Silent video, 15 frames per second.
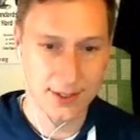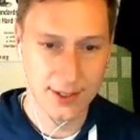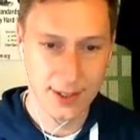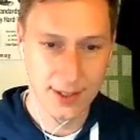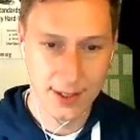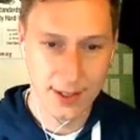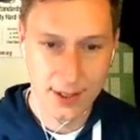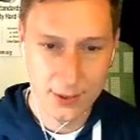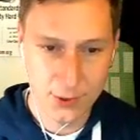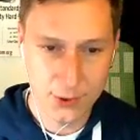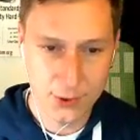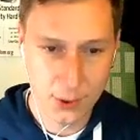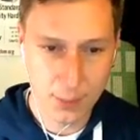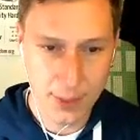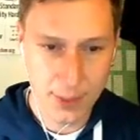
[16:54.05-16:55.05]
So
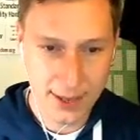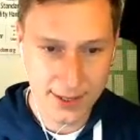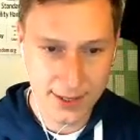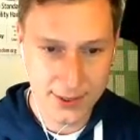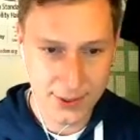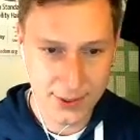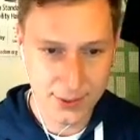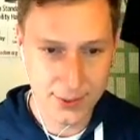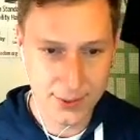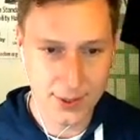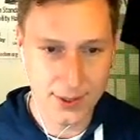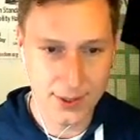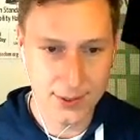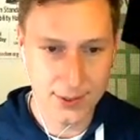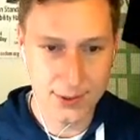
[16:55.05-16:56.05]
back to the
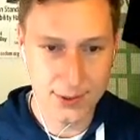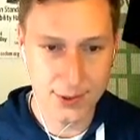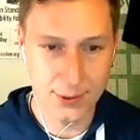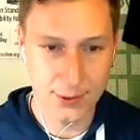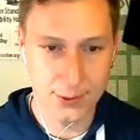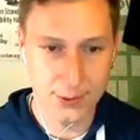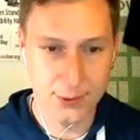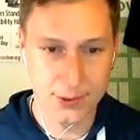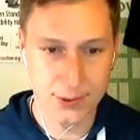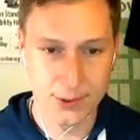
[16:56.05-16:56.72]
tools.